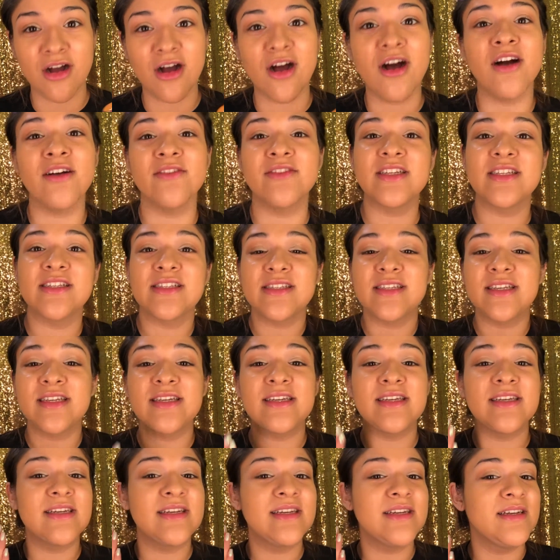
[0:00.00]

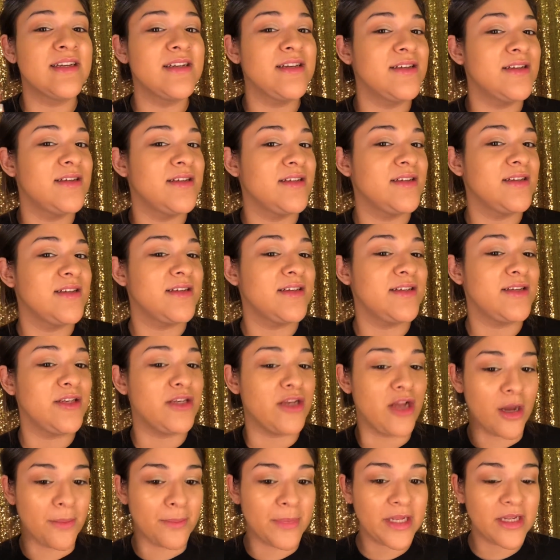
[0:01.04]
obviously
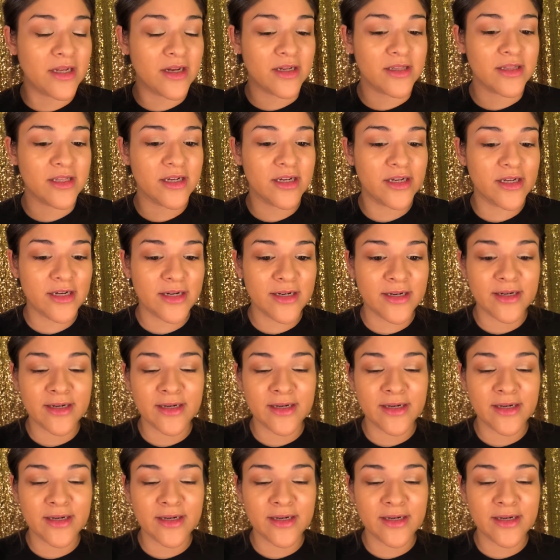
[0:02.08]
not my color